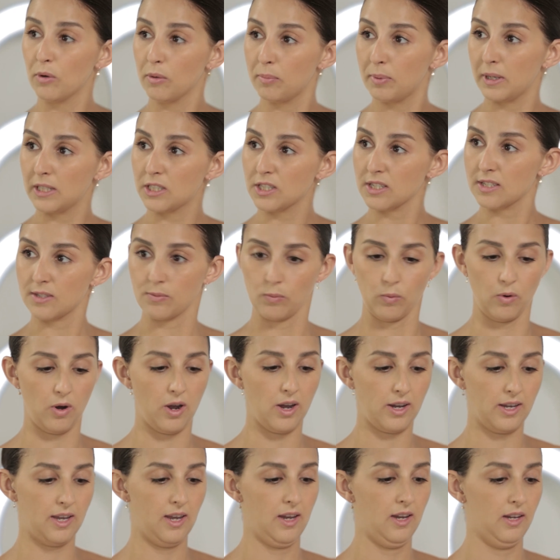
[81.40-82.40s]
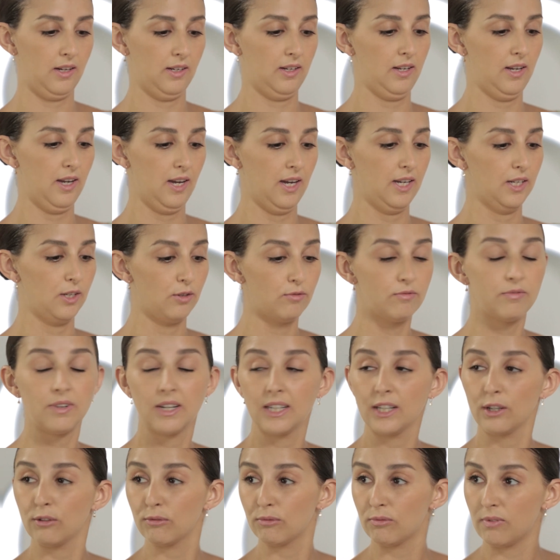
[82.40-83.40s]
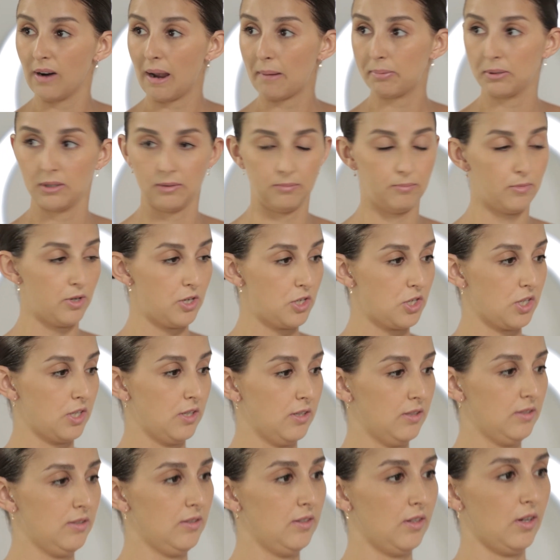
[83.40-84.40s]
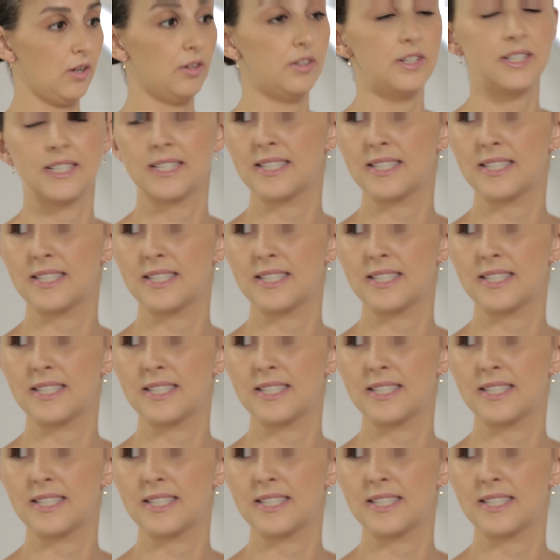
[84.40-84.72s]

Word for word: we'll be just working in a really rapid motion on a